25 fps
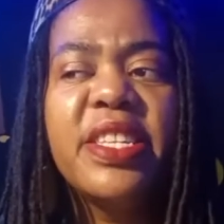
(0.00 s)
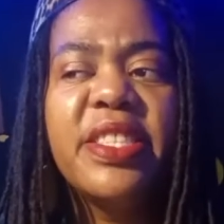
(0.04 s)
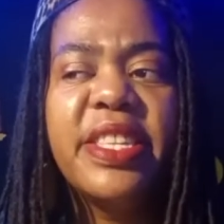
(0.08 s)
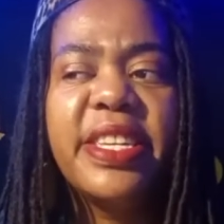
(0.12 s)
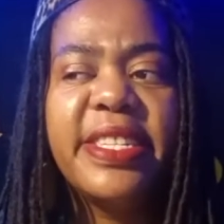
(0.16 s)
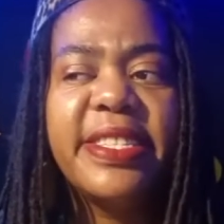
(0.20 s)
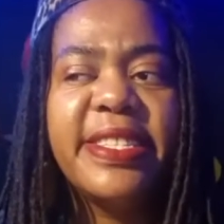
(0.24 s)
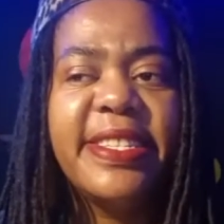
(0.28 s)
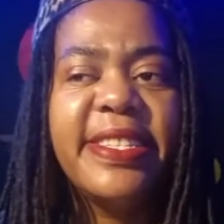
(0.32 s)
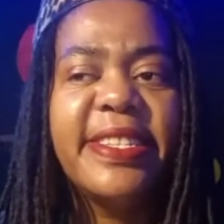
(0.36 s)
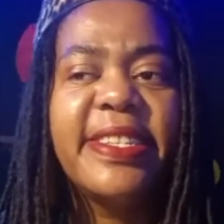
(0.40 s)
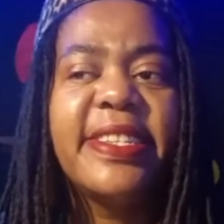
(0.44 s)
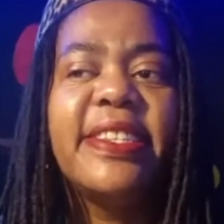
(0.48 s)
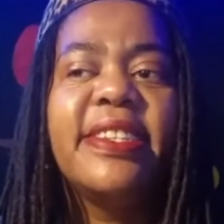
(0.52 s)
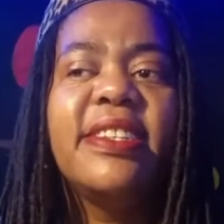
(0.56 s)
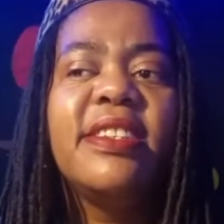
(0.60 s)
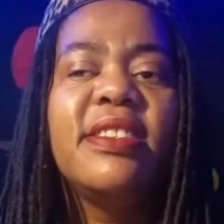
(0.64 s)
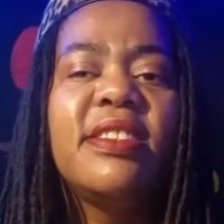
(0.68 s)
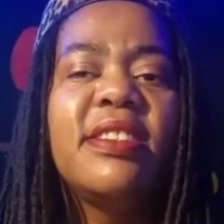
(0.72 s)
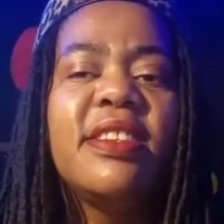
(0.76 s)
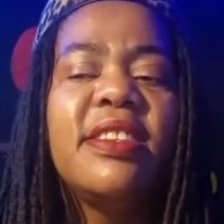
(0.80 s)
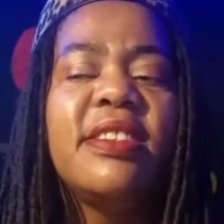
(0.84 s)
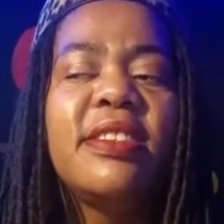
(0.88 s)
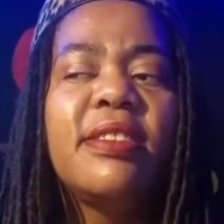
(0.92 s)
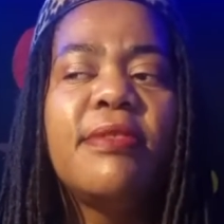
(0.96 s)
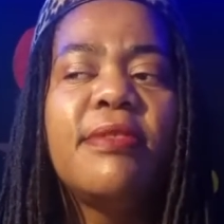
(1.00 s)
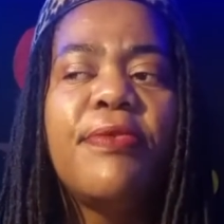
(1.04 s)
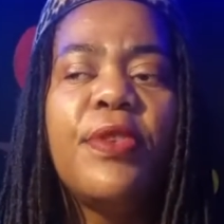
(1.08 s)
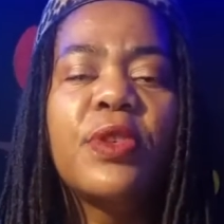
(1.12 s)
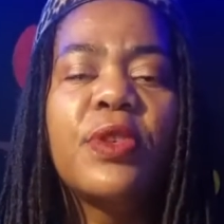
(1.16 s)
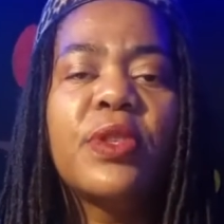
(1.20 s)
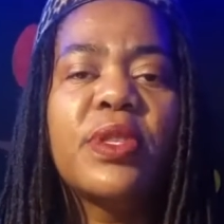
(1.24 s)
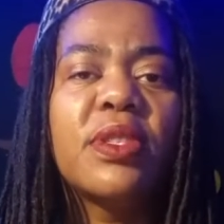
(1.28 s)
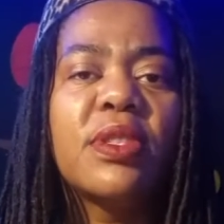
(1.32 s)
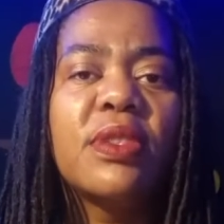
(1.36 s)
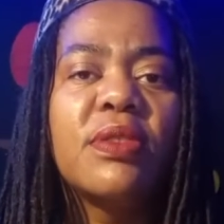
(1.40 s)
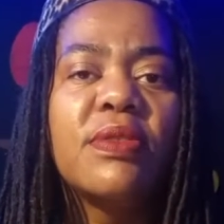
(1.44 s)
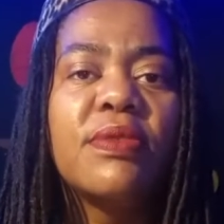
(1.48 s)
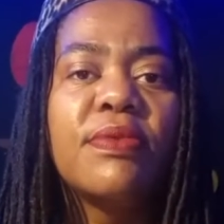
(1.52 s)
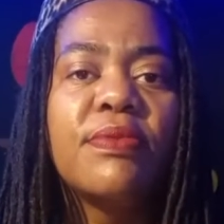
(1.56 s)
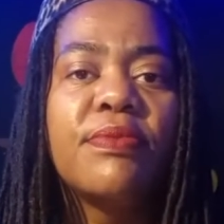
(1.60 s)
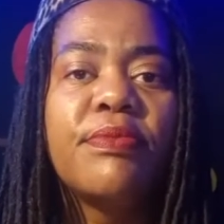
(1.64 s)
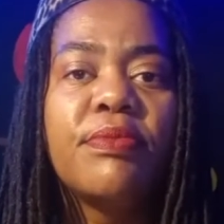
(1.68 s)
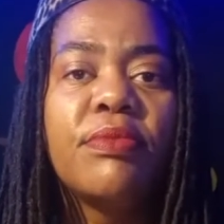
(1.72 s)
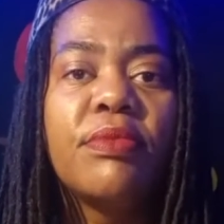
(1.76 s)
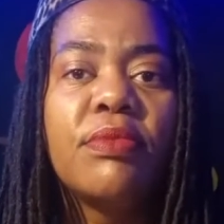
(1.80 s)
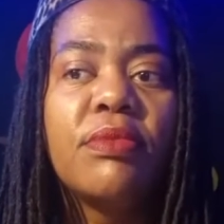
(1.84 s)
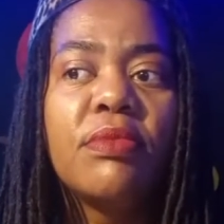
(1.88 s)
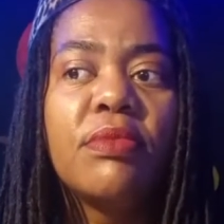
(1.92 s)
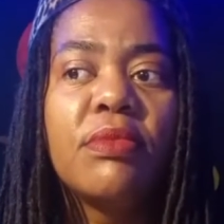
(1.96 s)
that is forced,
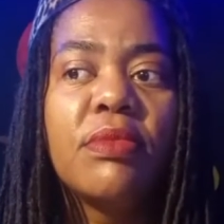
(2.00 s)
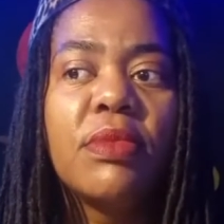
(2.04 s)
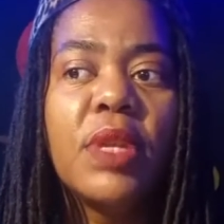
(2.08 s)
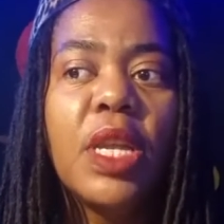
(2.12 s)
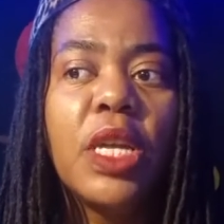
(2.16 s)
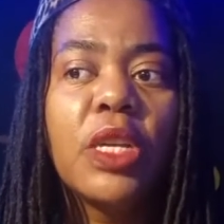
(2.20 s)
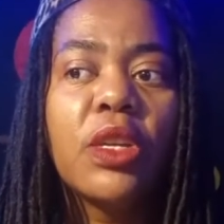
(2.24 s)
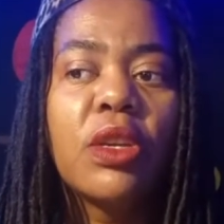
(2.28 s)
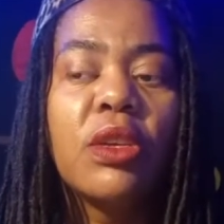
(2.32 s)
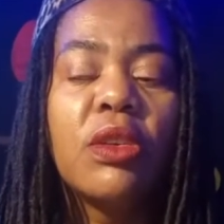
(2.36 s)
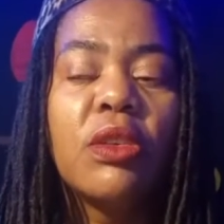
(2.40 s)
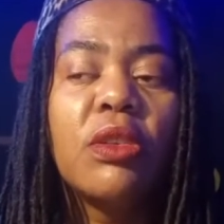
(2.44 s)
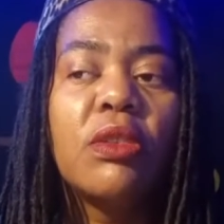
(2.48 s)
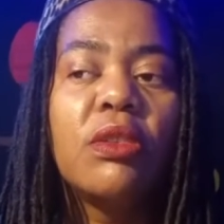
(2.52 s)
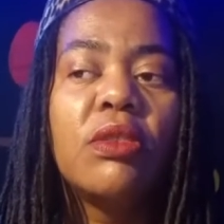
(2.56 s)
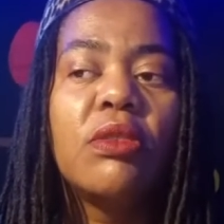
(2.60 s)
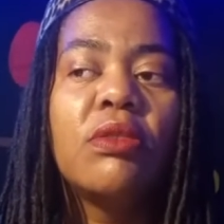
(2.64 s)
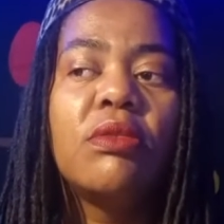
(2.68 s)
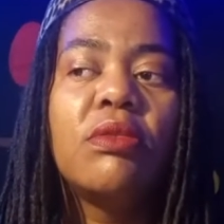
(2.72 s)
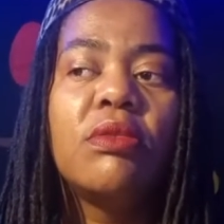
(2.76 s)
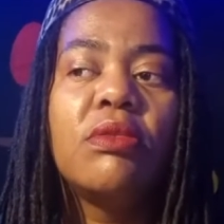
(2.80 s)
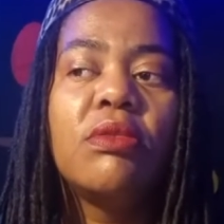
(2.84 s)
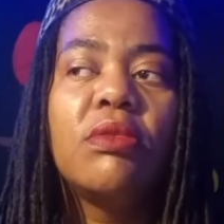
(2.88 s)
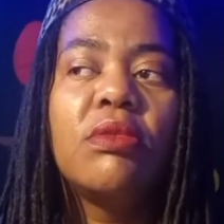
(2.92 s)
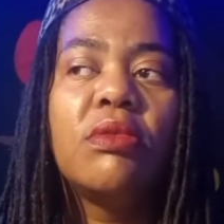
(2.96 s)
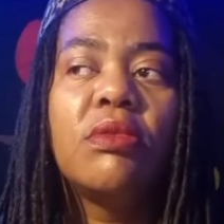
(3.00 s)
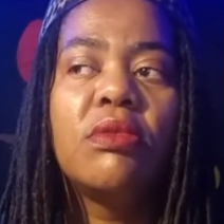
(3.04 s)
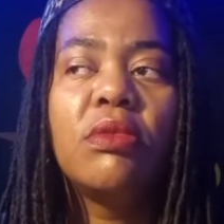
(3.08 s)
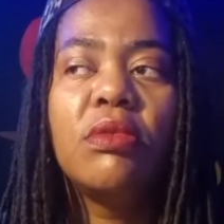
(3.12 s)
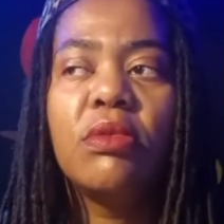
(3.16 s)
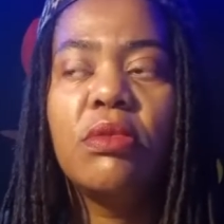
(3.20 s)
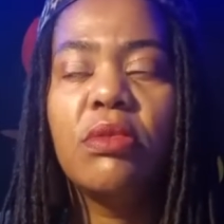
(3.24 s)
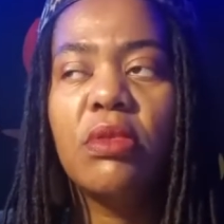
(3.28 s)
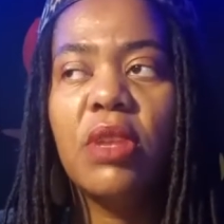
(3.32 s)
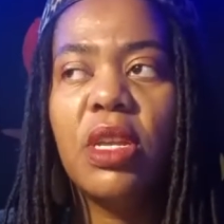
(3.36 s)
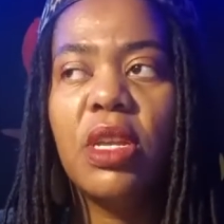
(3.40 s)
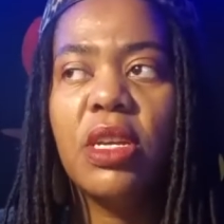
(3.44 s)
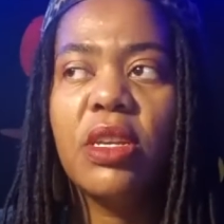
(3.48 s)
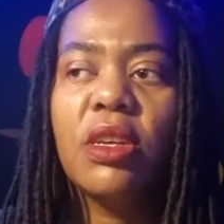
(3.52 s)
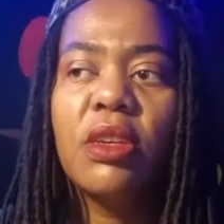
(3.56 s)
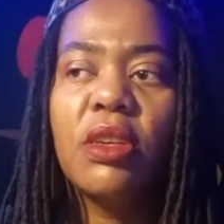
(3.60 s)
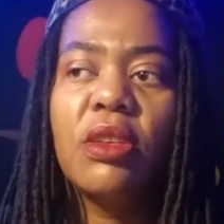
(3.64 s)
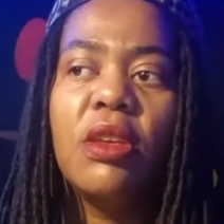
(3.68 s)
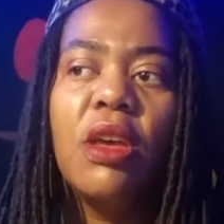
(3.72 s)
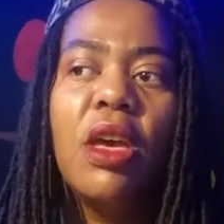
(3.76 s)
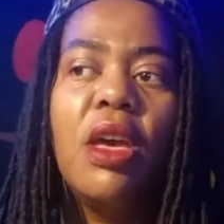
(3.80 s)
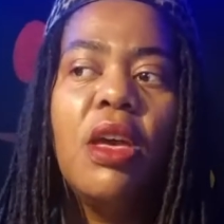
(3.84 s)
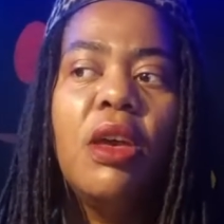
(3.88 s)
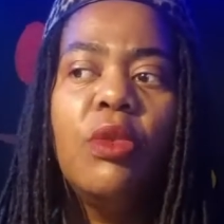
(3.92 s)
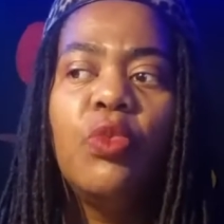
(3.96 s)
like a
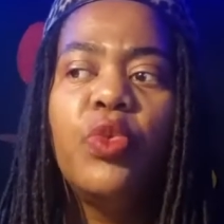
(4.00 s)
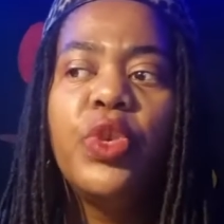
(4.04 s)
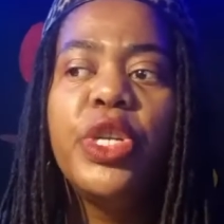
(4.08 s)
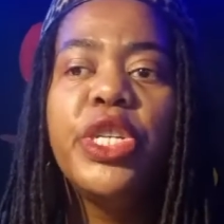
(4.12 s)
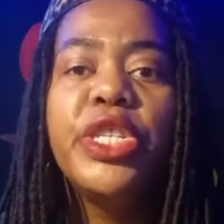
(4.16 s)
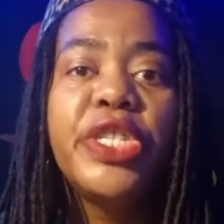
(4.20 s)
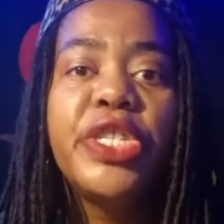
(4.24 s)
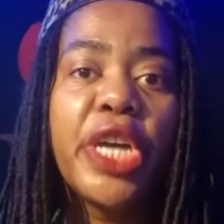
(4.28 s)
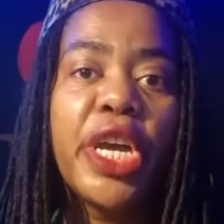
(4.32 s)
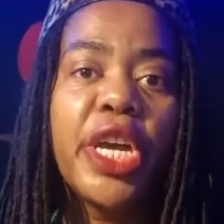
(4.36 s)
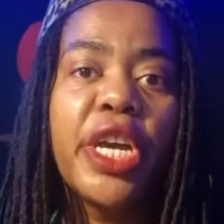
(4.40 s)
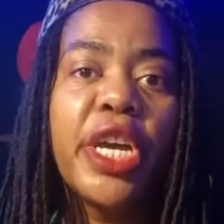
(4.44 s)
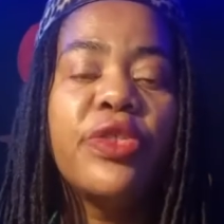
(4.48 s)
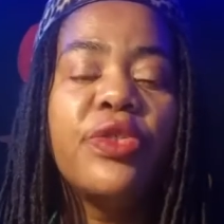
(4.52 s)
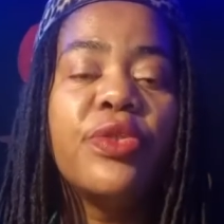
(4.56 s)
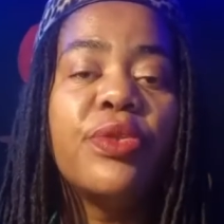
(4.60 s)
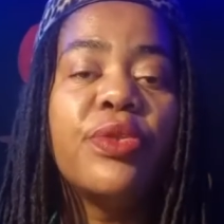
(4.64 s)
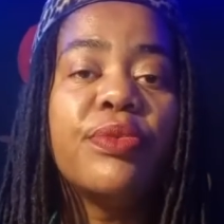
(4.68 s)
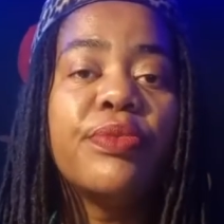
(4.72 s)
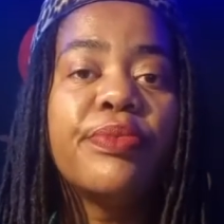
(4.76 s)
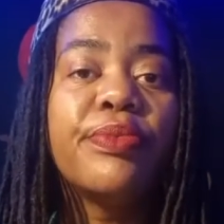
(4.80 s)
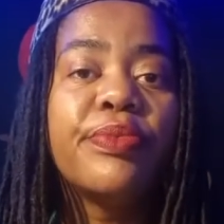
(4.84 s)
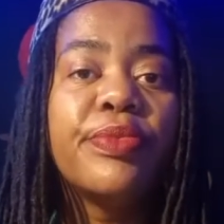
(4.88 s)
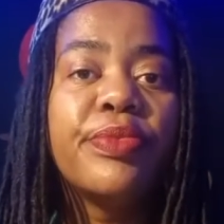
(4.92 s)
we dare you.